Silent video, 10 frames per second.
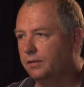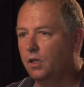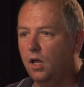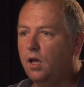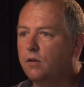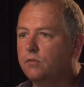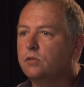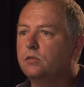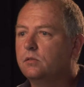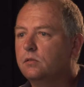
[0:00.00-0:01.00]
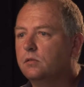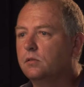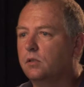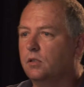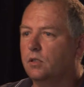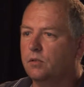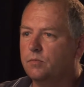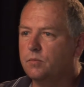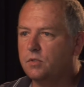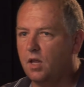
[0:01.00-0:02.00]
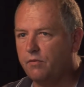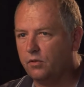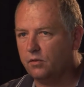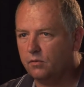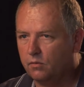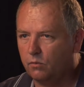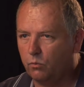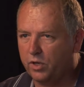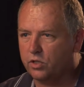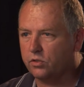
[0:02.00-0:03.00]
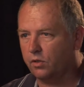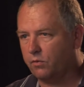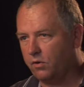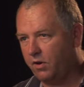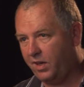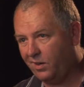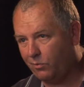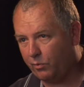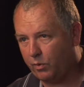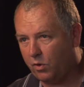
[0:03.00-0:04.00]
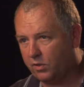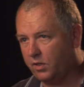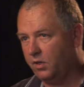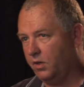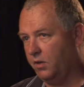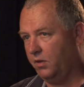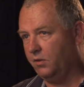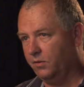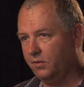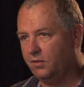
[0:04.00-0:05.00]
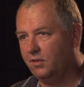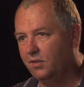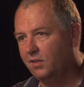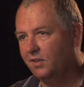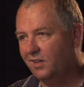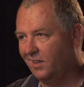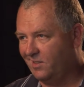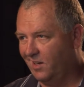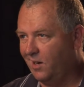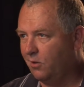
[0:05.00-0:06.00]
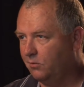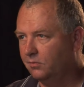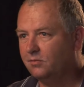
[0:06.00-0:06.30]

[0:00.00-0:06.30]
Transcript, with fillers: gloves, stuff that we just took for granted when we walked in there. You know, it's there.